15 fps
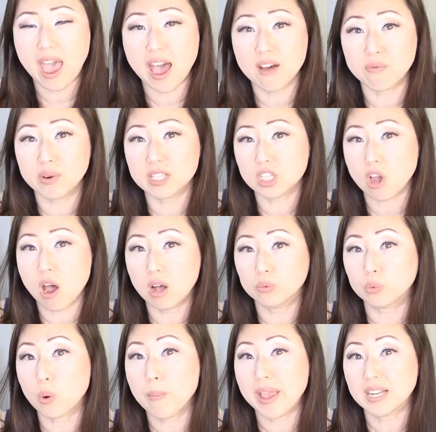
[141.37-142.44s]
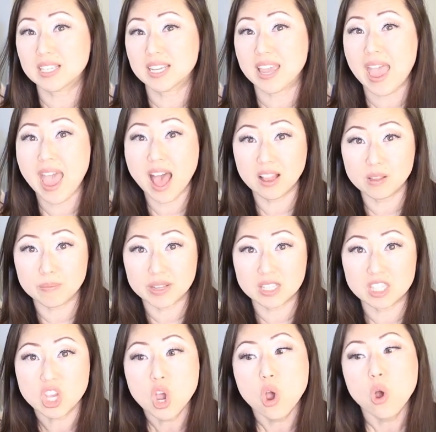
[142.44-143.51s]
have what's called romantic
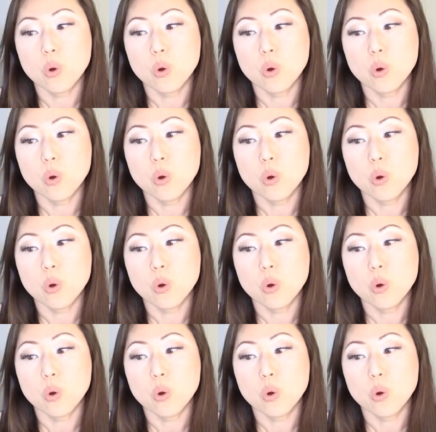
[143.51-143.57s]
elements,